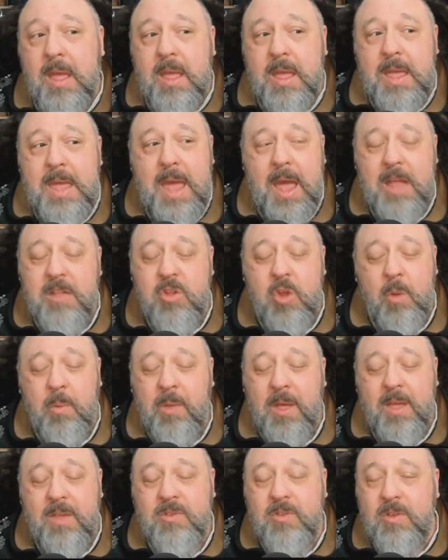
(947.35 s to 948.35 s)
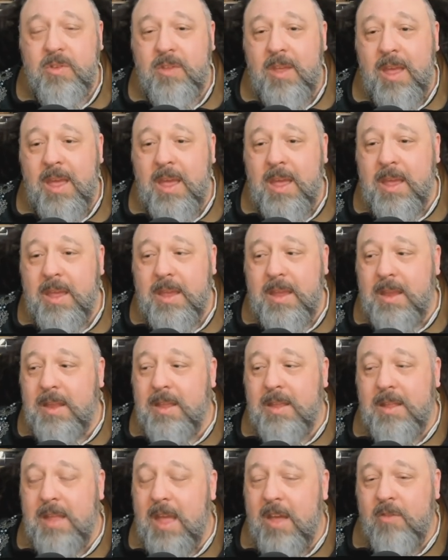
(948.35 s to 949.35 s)
He had no place to stay. He
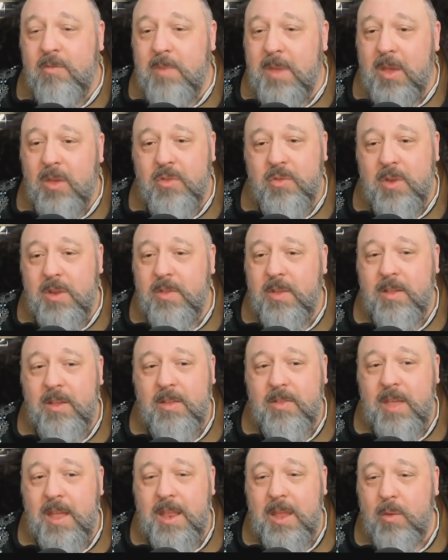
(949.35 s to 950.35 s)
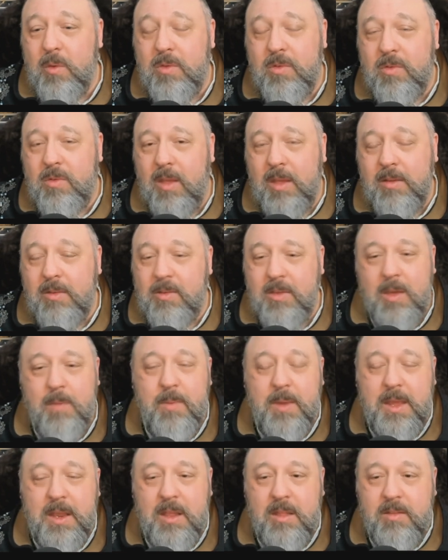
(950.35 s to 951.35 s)
didn't have meals or anything like that. He was like
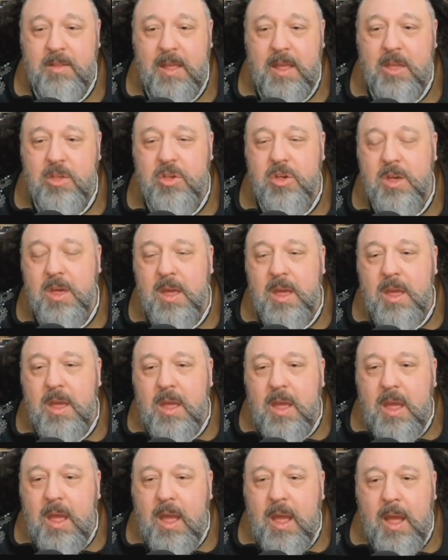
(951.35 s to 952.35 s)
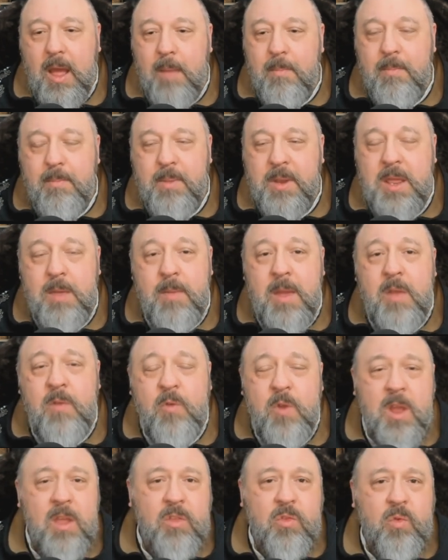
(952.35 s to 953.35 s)
sleeping in a ditch. But he made
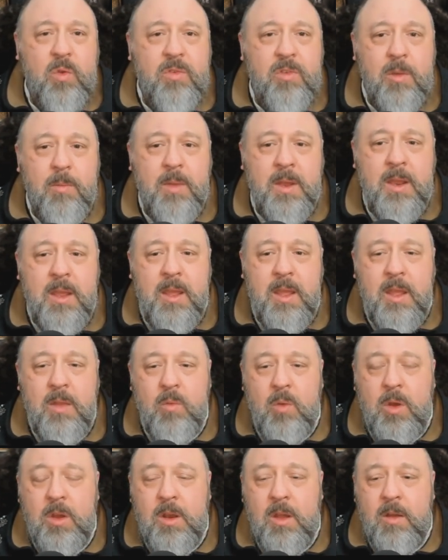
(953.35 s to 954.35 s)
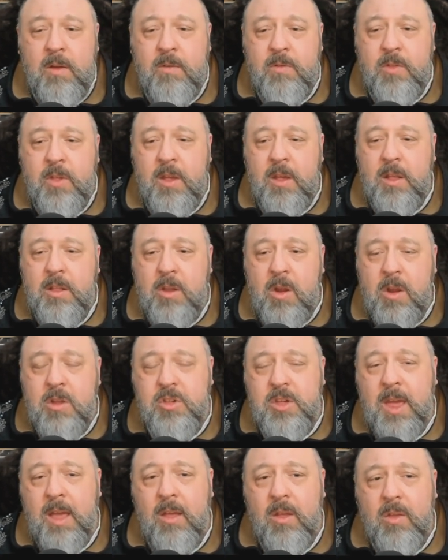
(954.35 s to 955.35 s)
friends with somebody in one of the
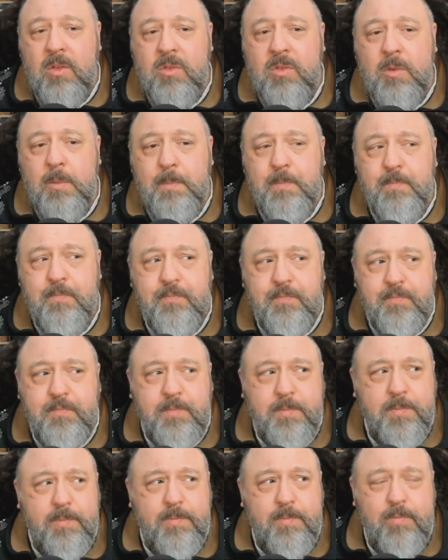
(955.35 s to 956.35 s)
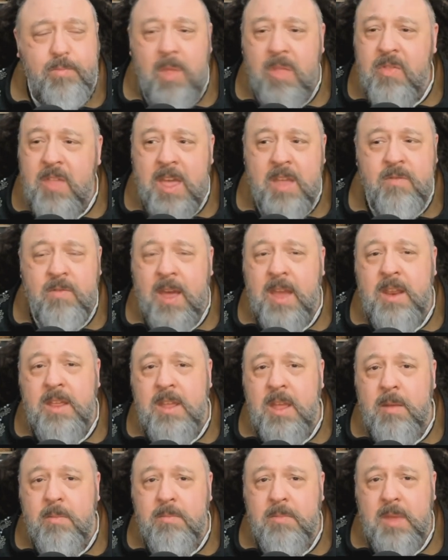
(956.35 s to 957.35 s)
large guilds. They invited
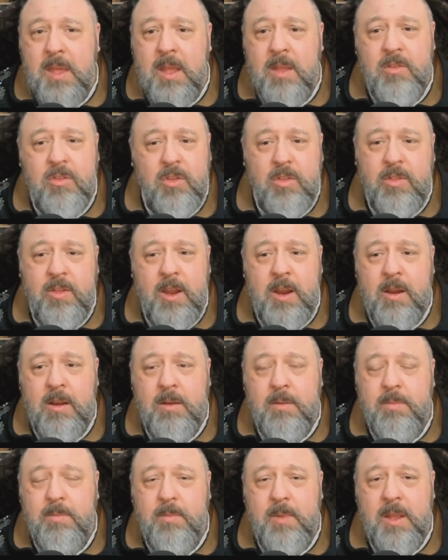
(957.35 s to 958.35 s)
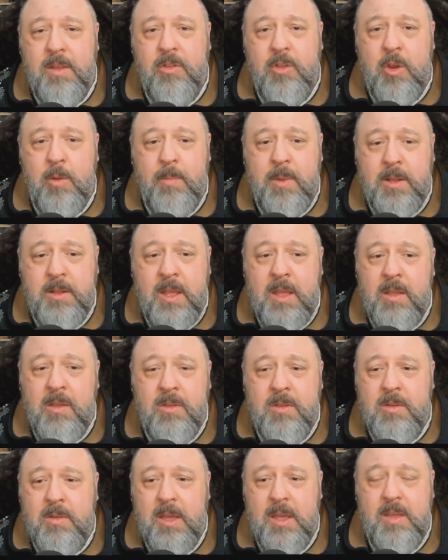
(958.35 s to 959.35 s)
him into their
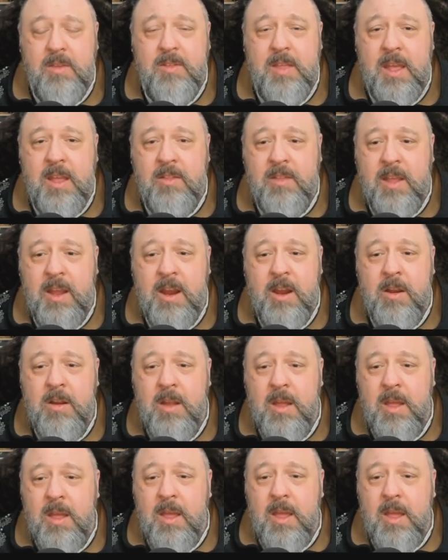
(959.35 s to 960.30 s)
buildings. He stayed there,